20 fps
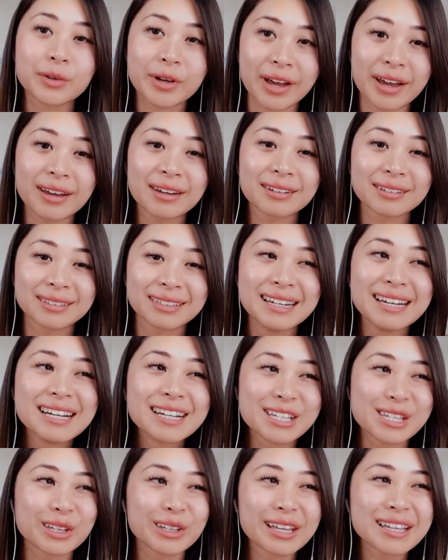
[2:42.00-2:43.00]
Okay.
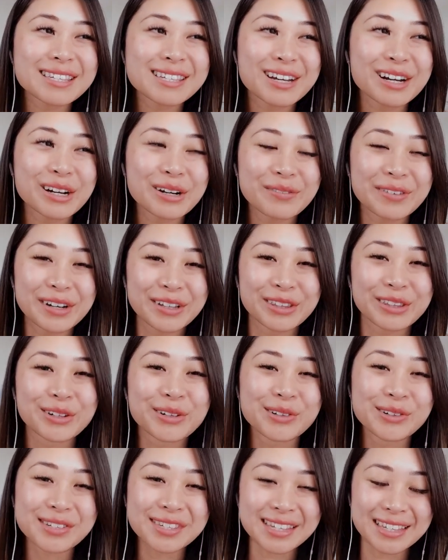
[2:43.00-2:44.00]
So let's talk about
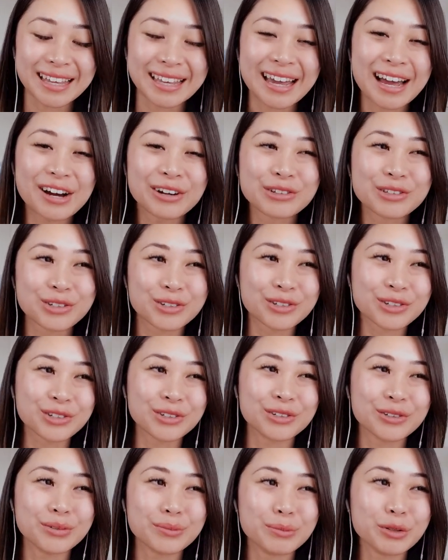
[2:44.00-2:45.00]
those. Like, how do
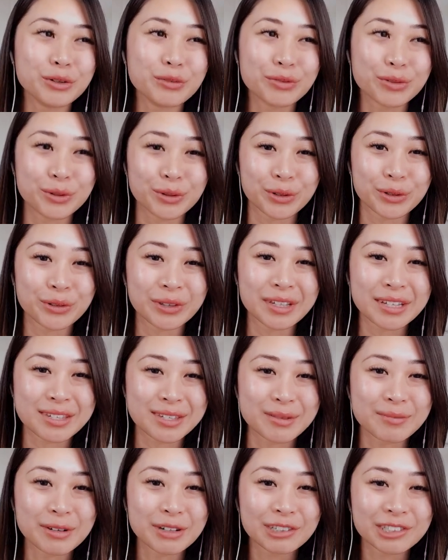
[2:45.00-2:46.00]
you move through these
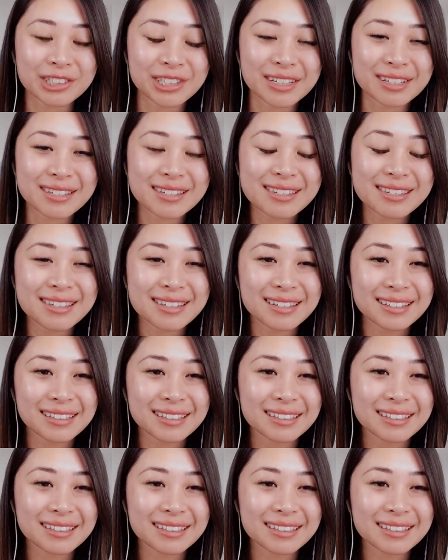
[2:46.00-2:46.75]
emotions?